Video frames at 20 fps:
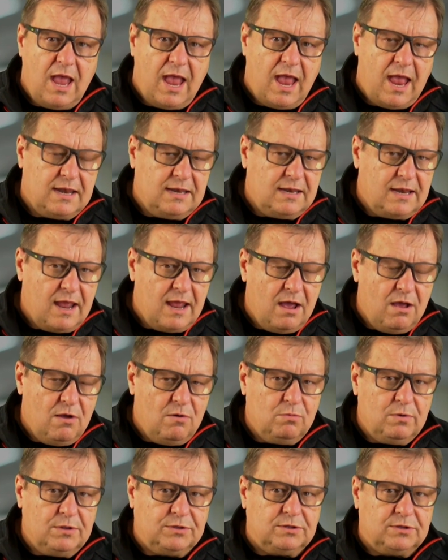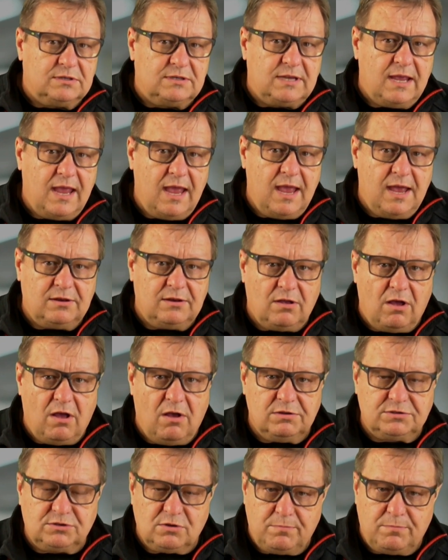and now with the ted
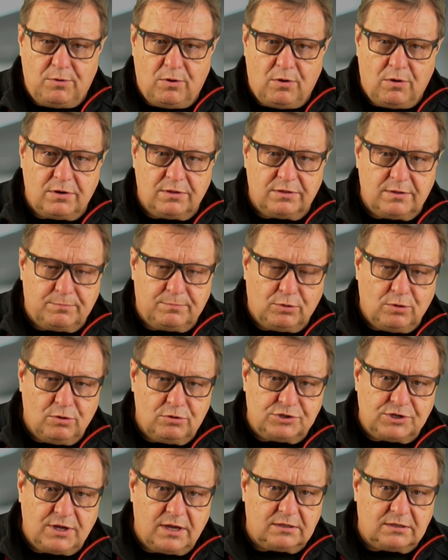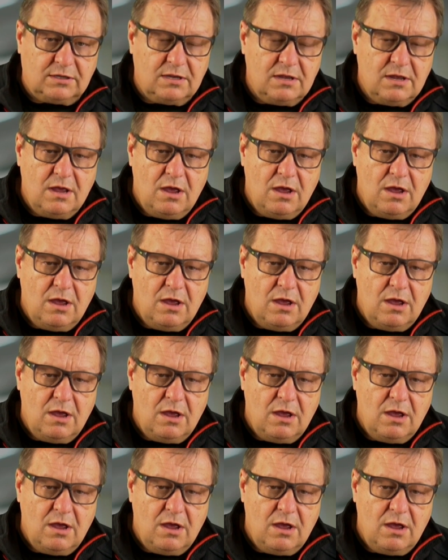also part of the project